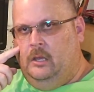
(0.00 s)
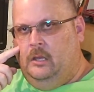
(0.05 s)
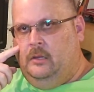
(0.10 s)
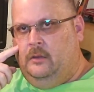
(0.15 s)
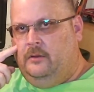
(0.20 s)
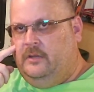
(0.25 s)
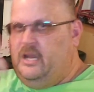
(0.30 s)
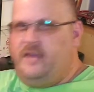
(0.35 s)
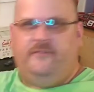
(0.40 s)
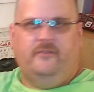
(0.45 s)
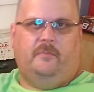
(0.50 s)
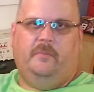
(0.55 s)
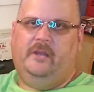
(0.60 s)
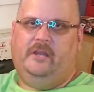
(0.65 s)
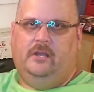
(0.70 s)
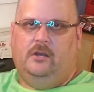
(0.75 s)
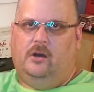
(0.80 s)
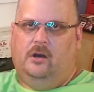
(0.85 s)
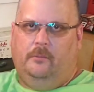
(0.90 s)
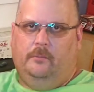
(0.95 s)
Never been
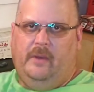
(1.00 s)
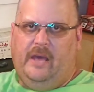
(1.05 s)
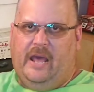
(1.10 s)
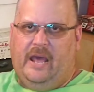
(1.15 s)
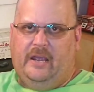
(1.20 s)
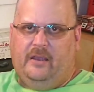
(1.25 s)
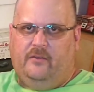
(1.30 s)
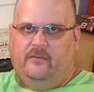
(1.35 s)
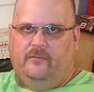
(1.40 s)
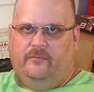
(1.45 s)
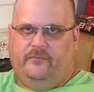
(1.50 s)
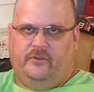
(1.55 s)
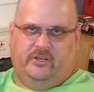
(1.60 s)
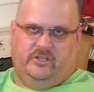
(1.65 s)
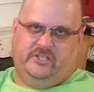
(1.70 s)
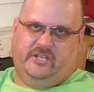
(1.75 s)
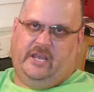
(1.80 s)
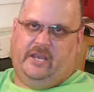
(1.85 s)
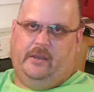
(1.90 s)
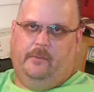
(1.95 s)
called back for a
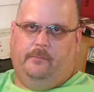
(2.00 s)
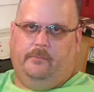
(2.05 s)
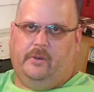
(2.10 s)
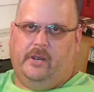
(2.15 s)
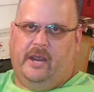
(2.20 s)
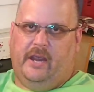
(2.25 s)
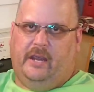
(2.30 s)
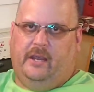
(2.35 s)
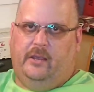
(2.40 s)
second break.